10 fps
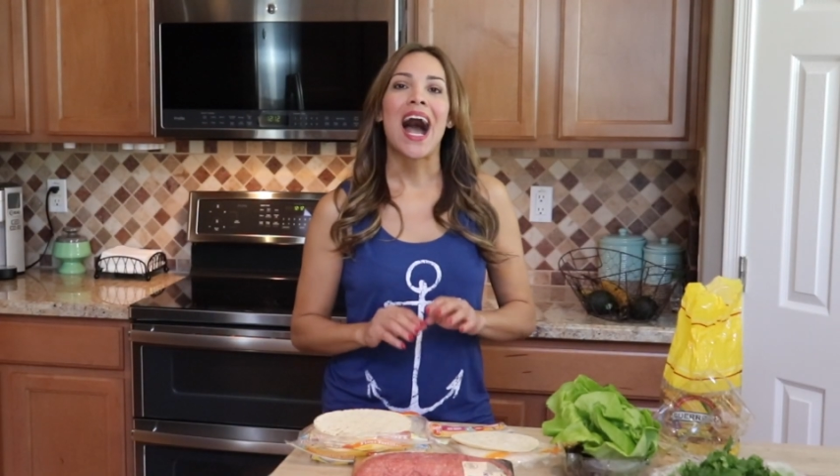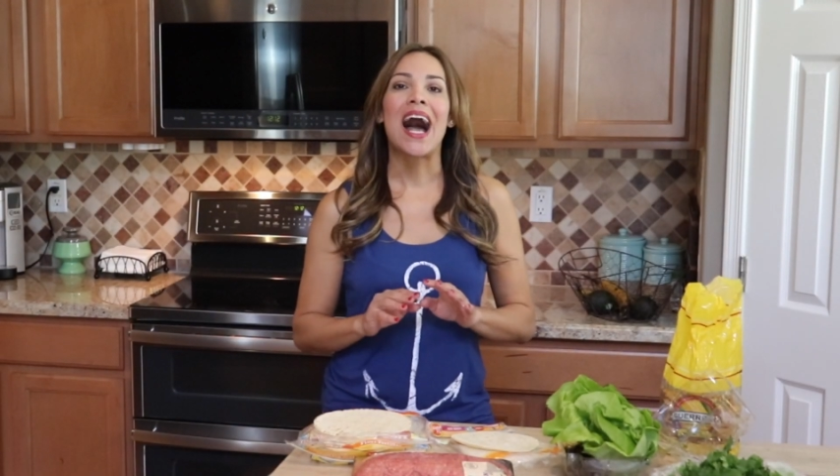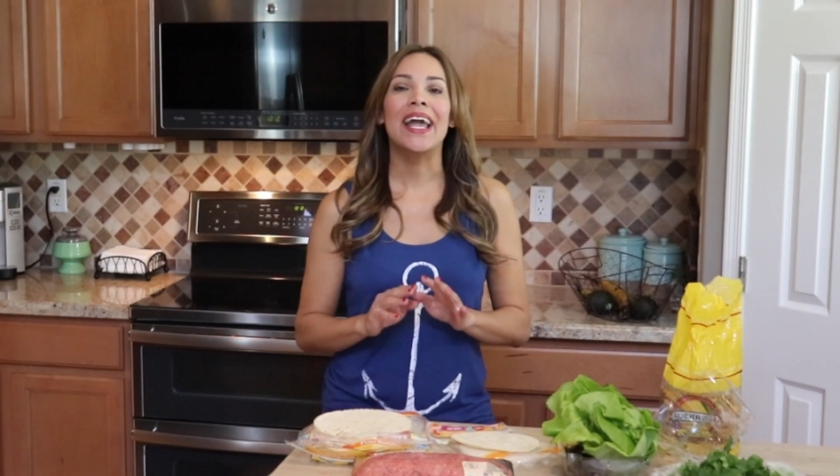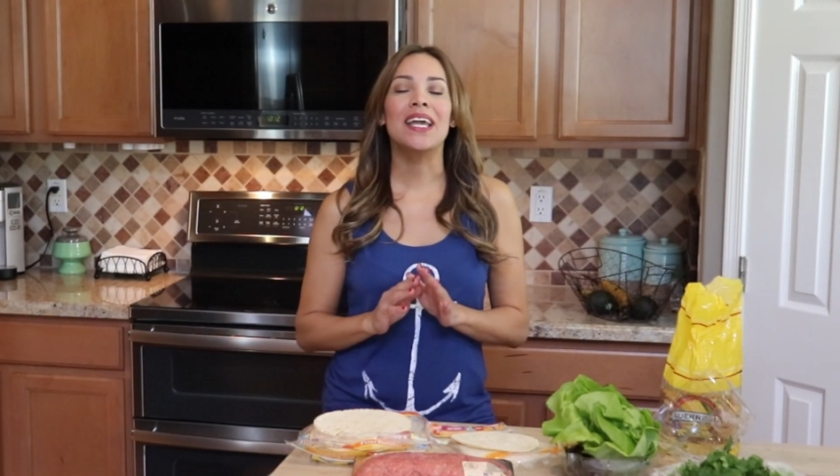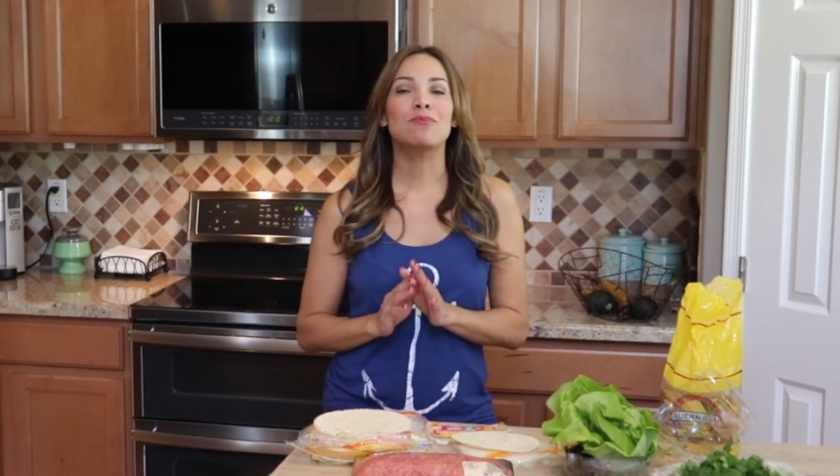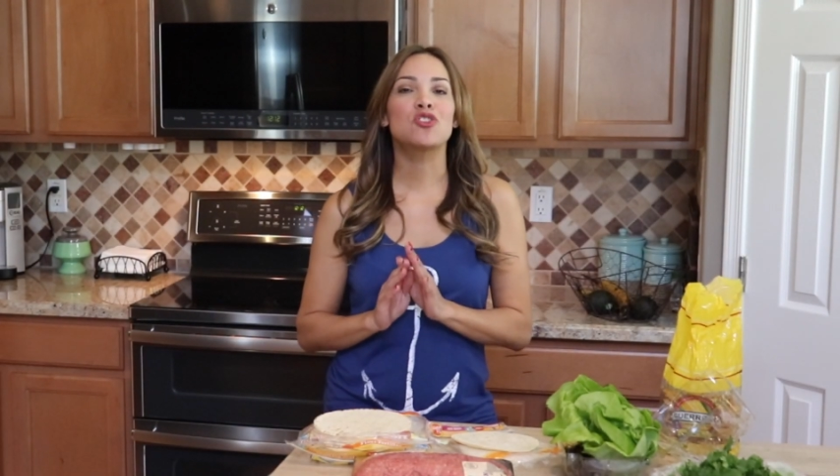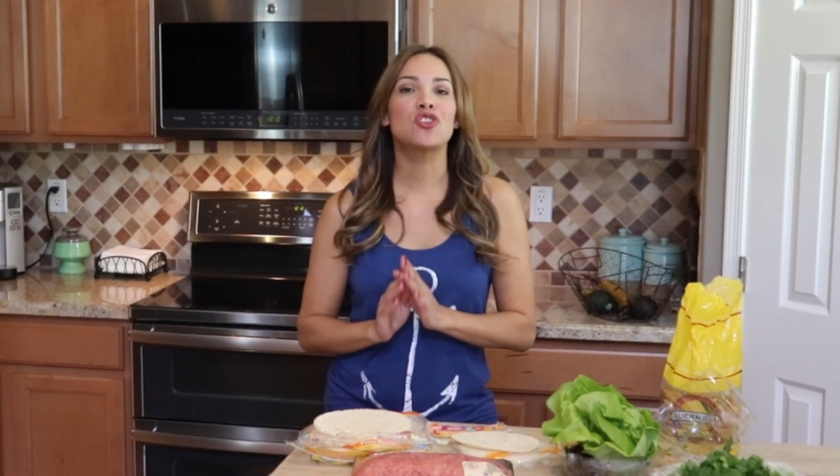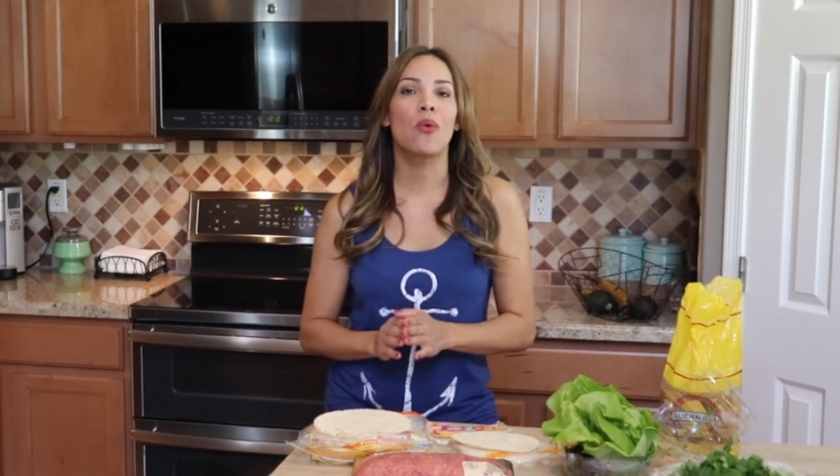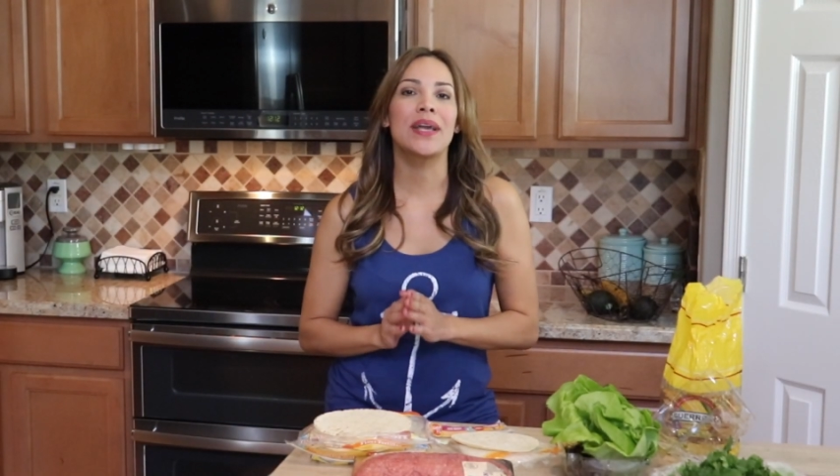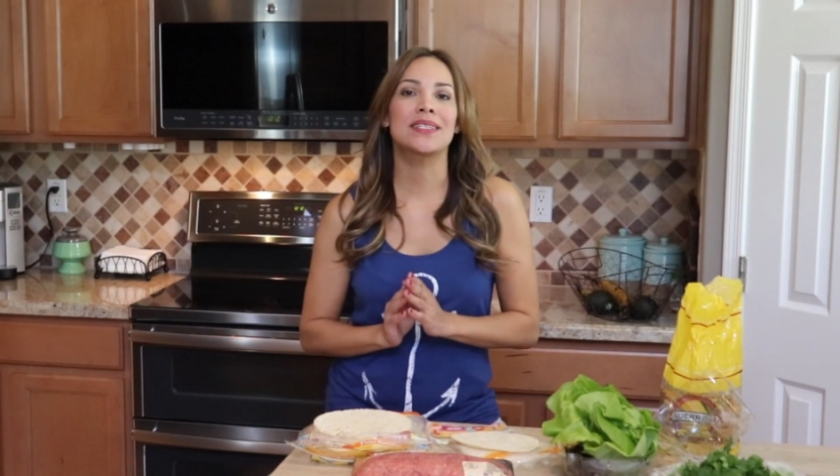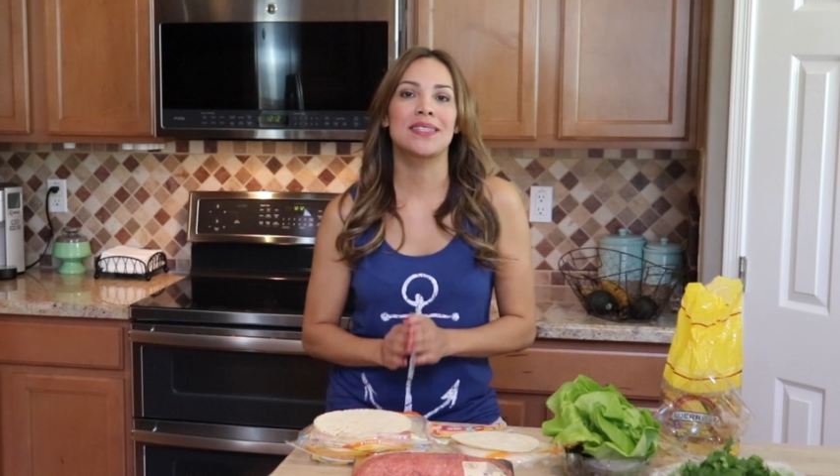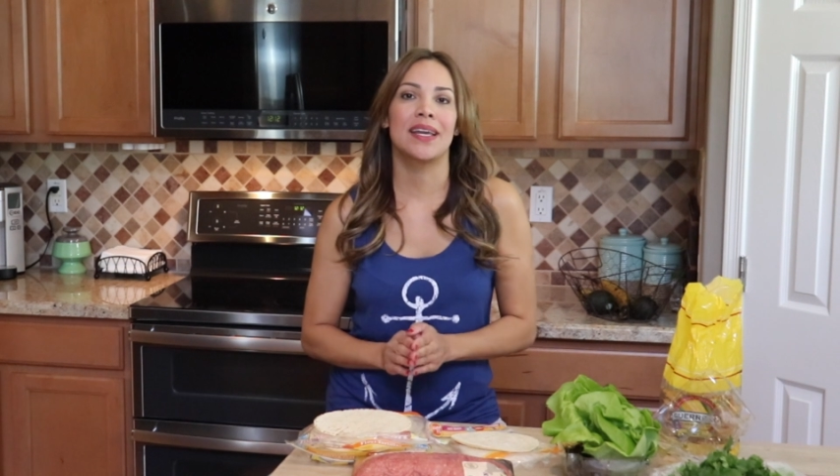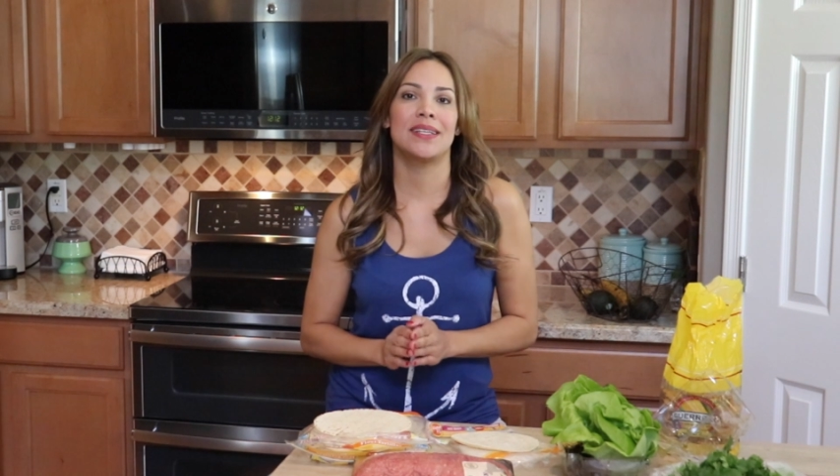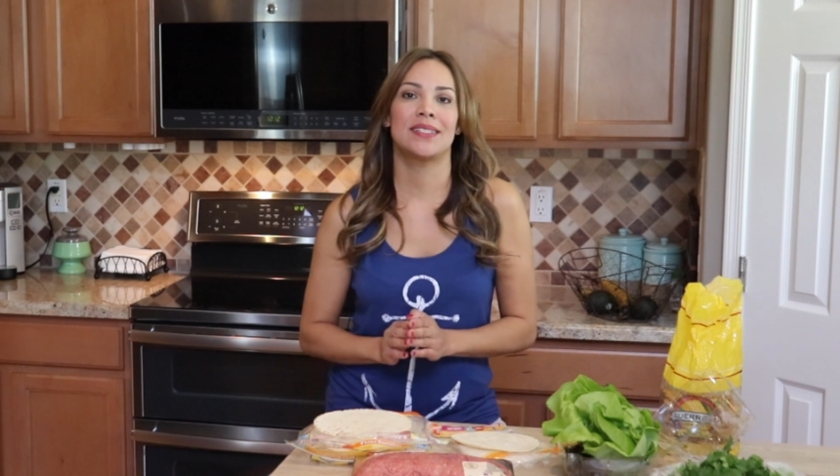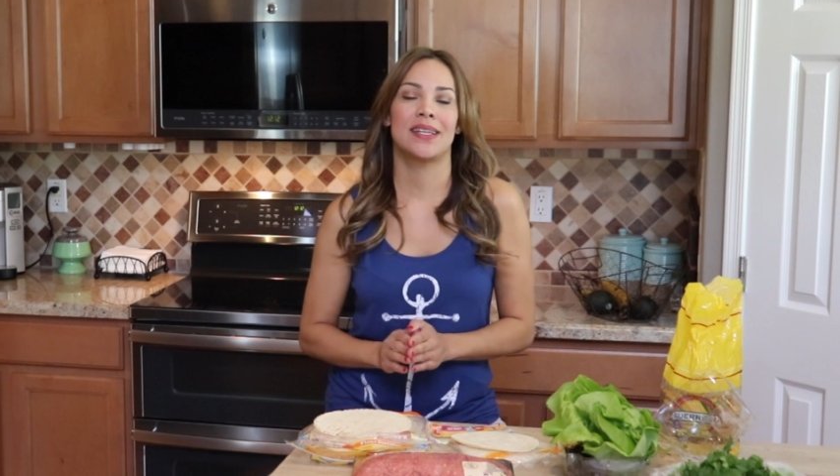I am so
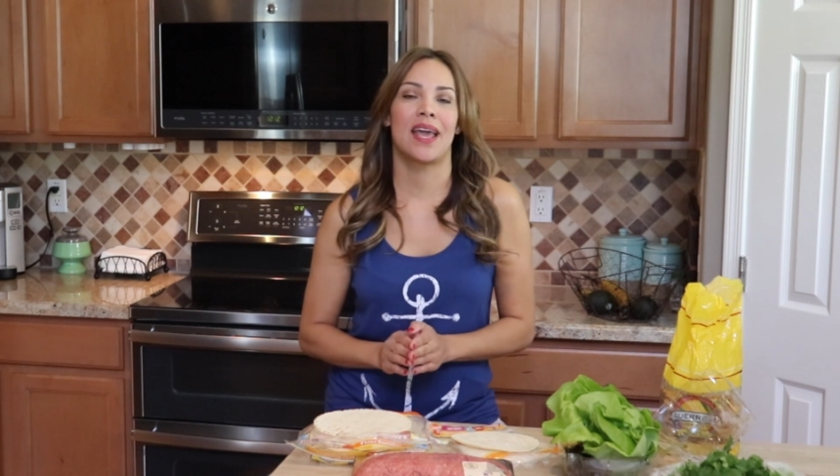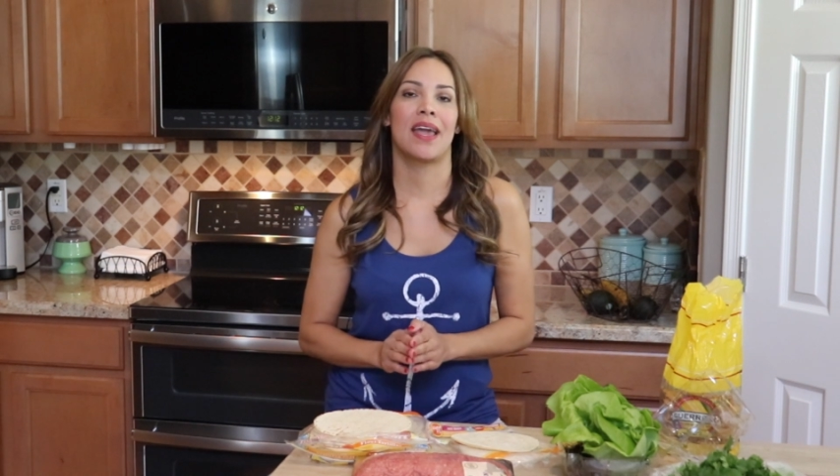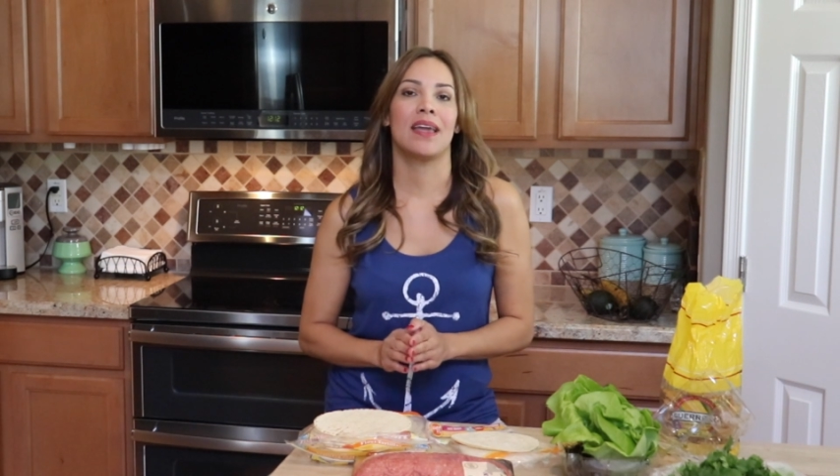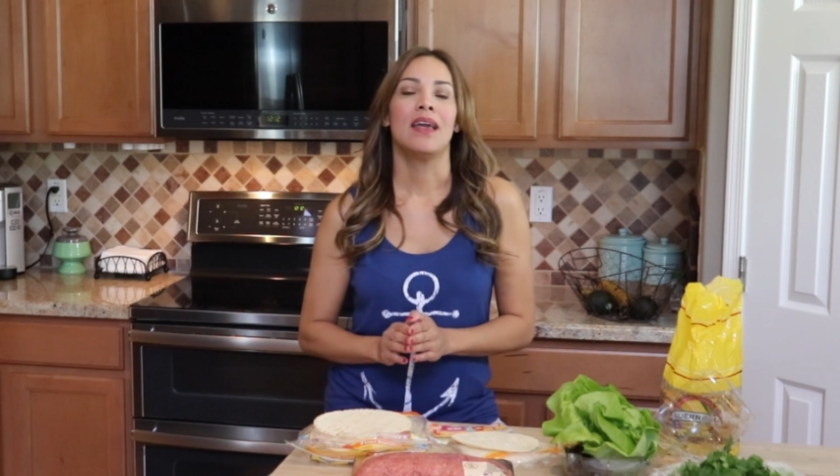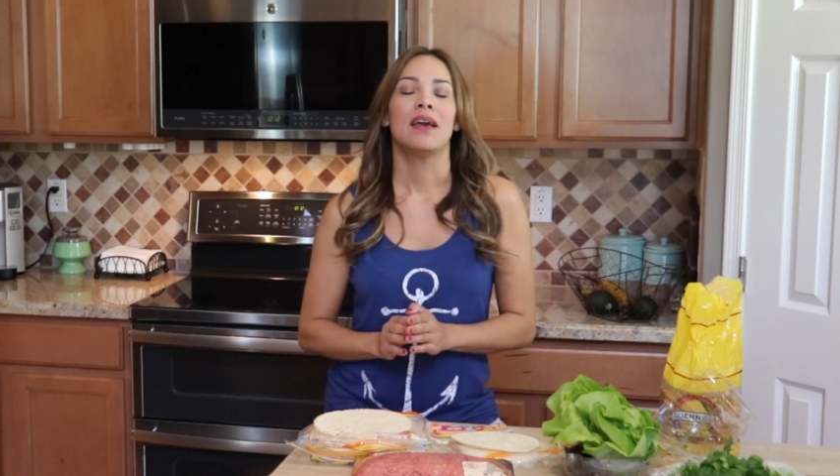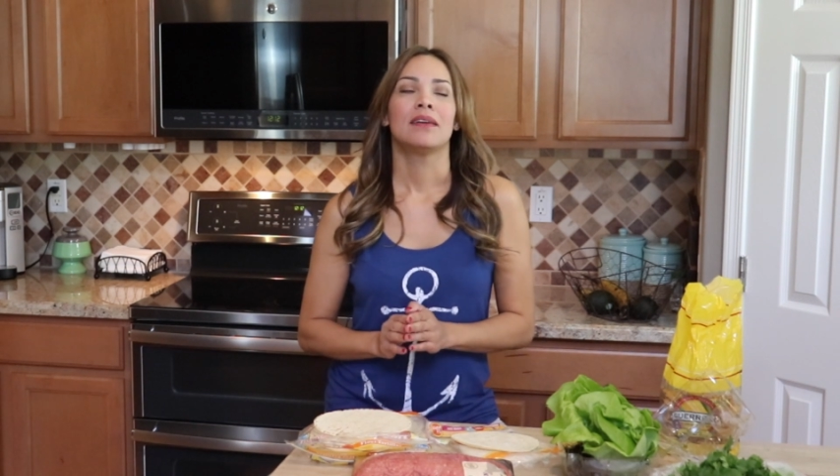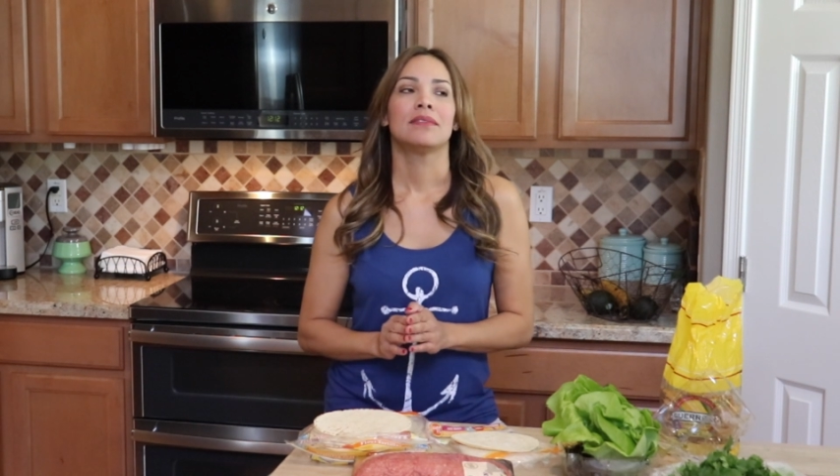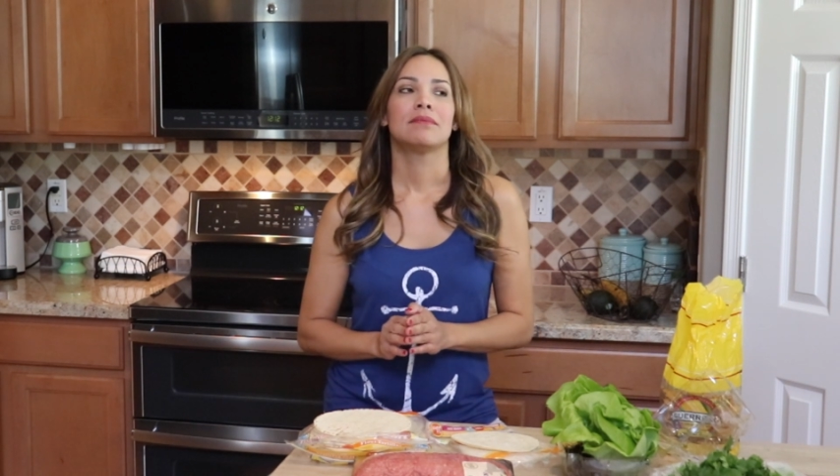excited today.